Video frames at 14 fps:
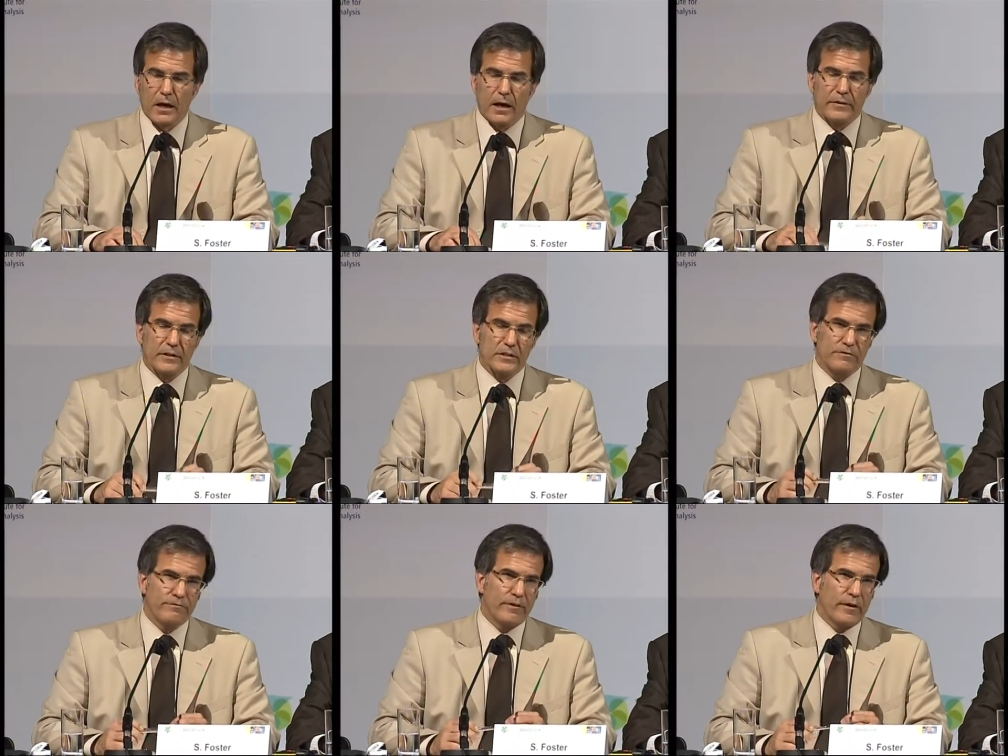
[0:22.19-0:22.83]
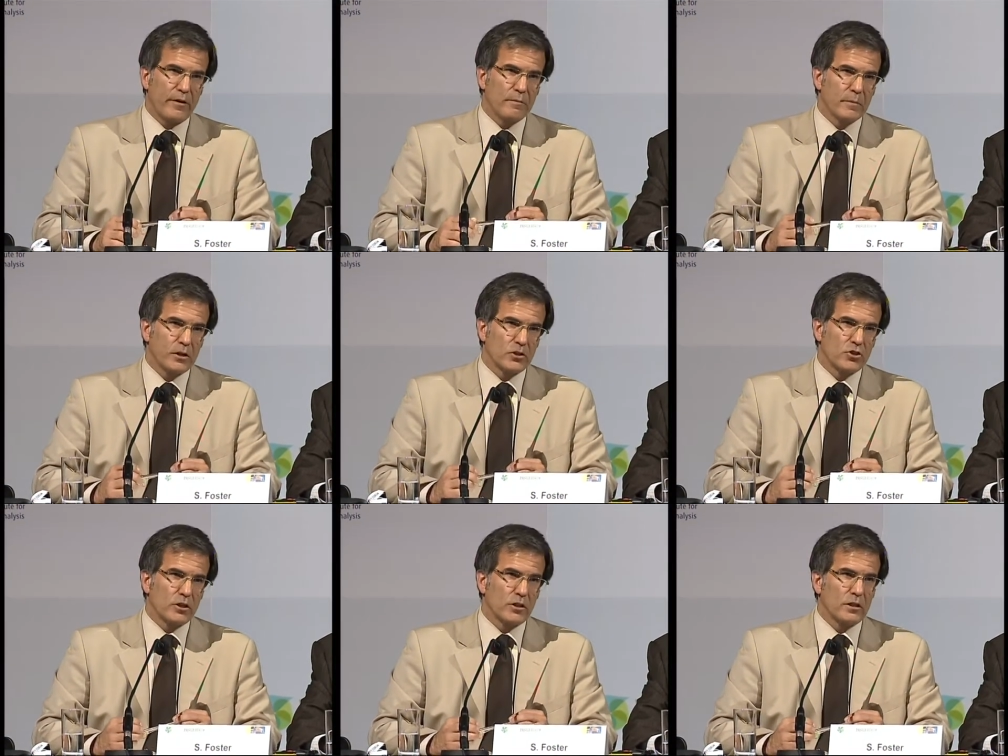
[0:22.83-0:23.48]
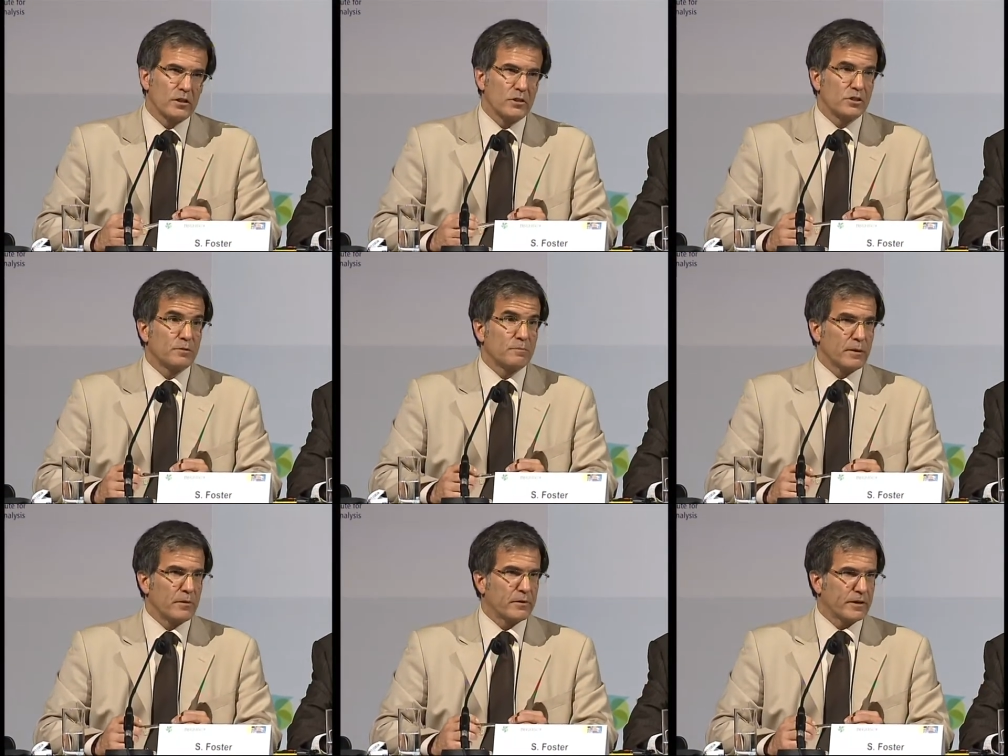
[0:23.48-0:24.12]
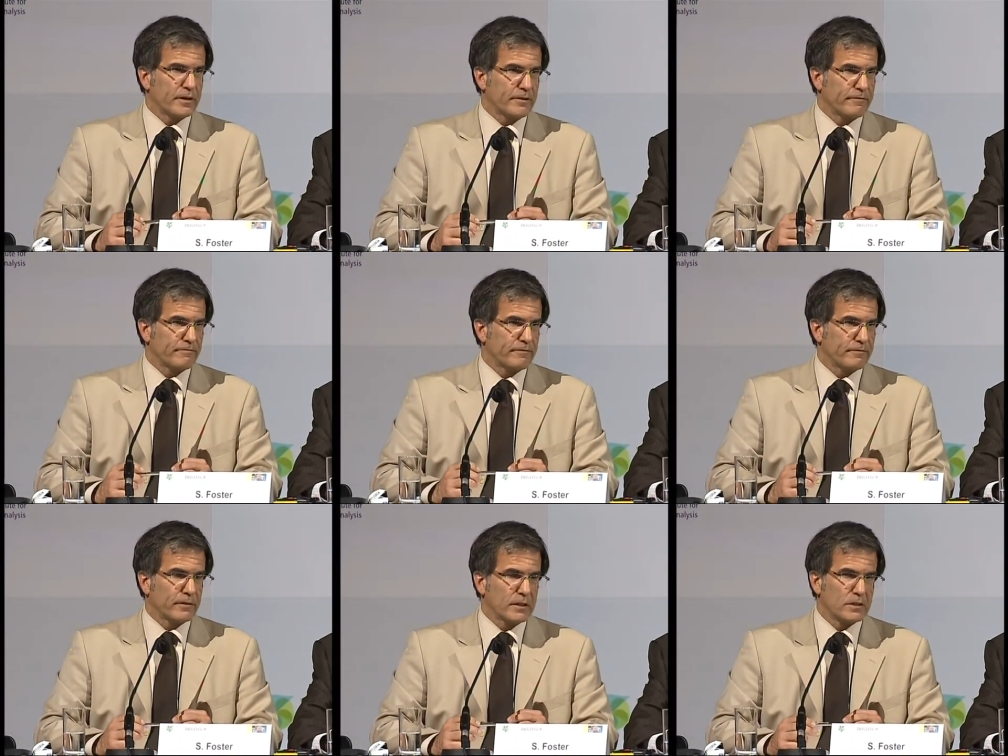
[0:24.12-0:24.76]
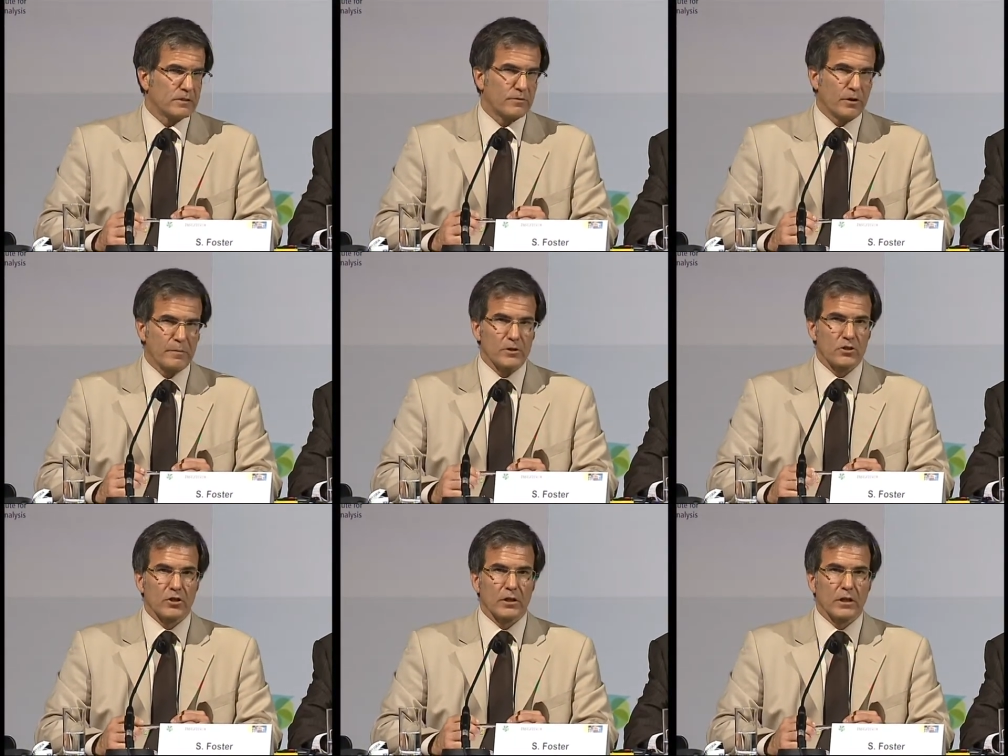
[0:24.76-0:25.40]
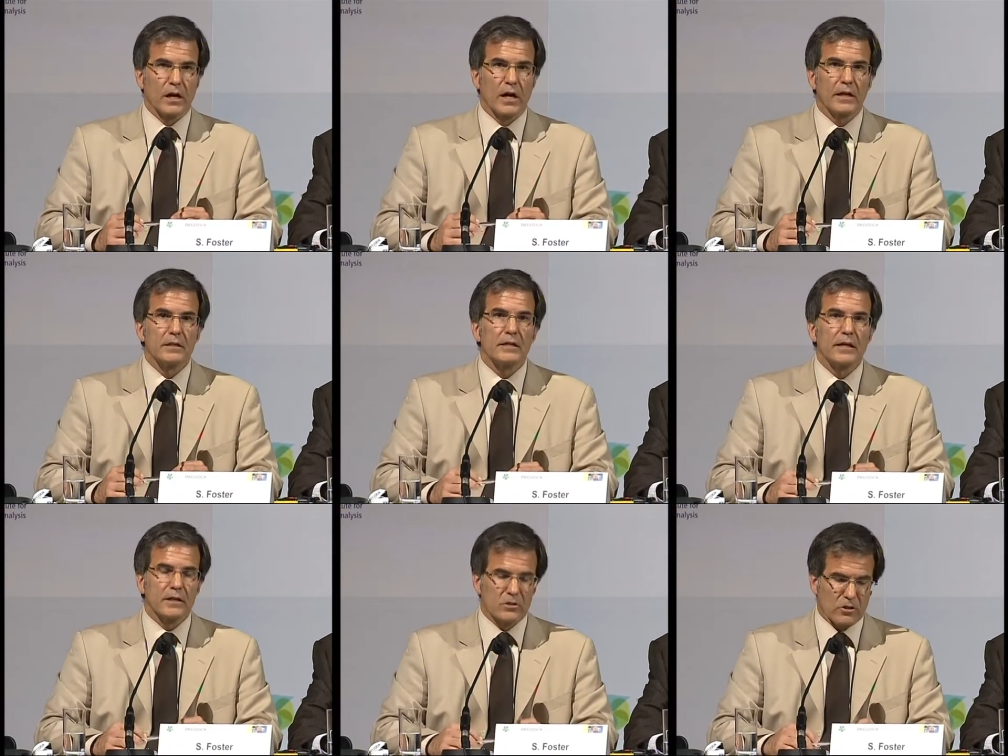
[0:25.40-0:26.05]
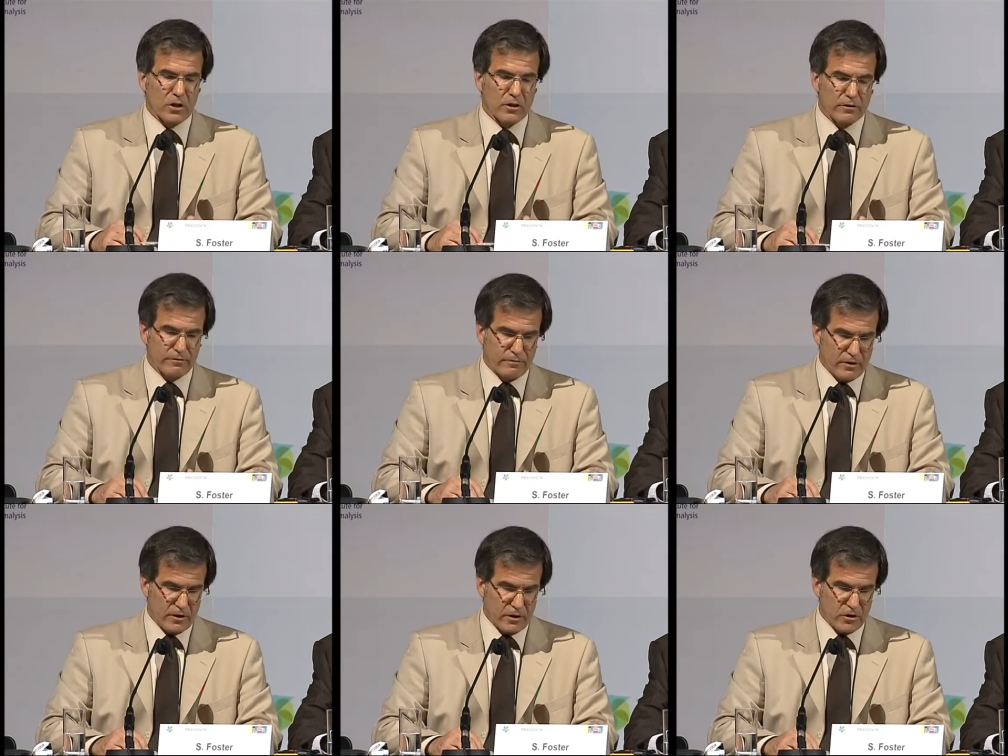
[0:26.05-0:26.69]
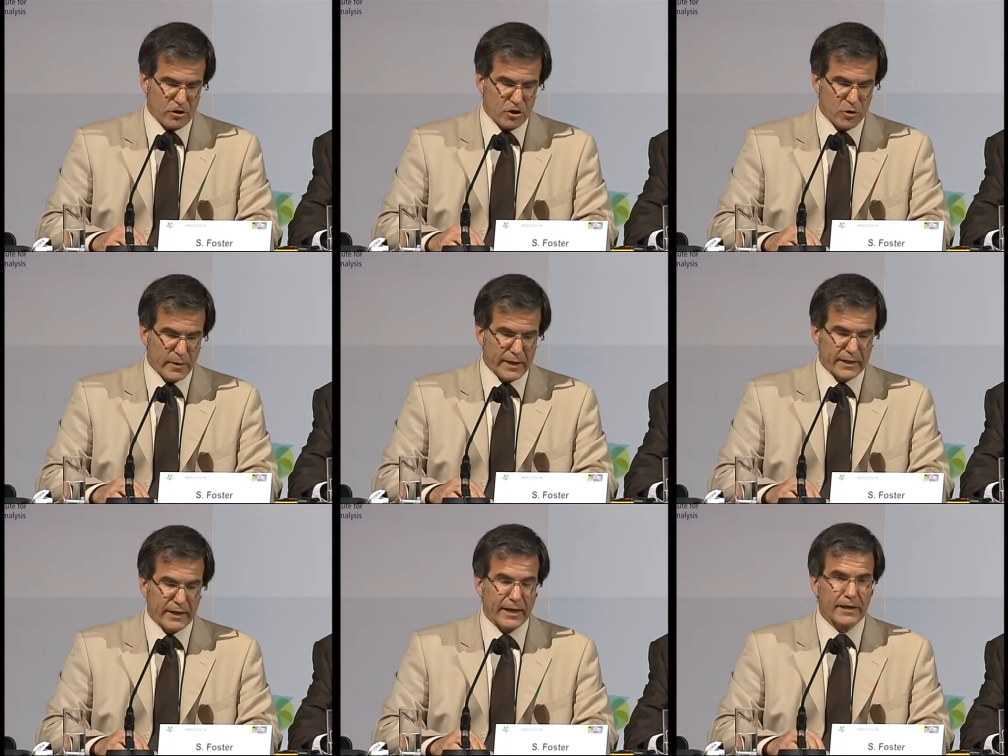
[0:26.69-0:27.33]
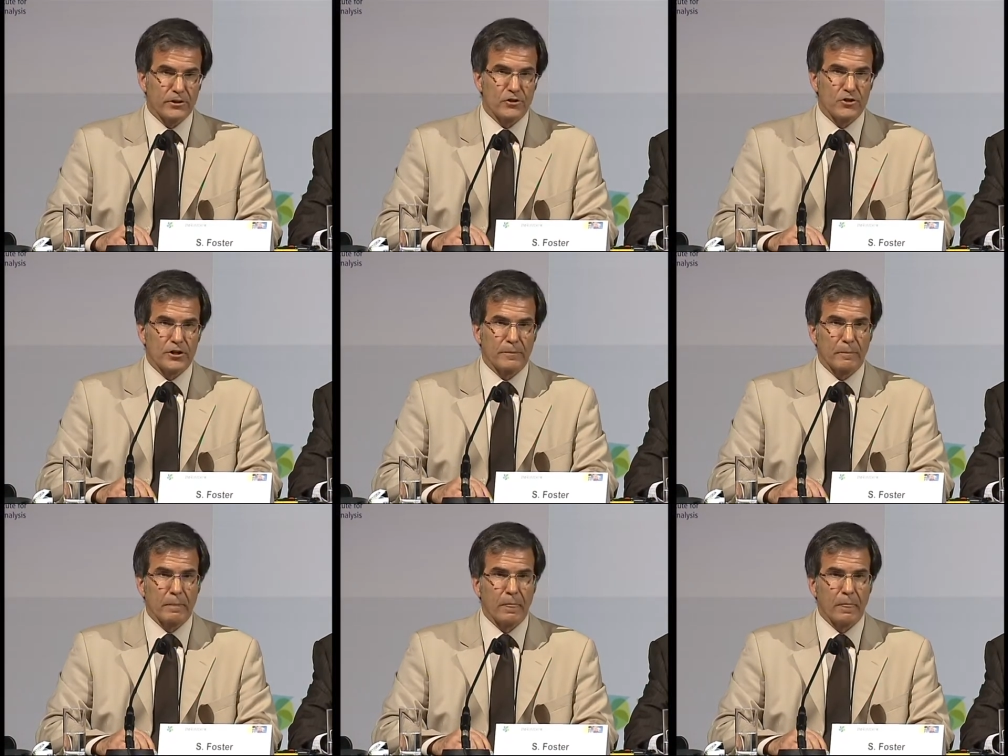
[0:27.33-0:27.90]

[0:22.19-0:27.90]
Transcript: And that's very much in the spirit of, it's very much in the context of uh, UN energy.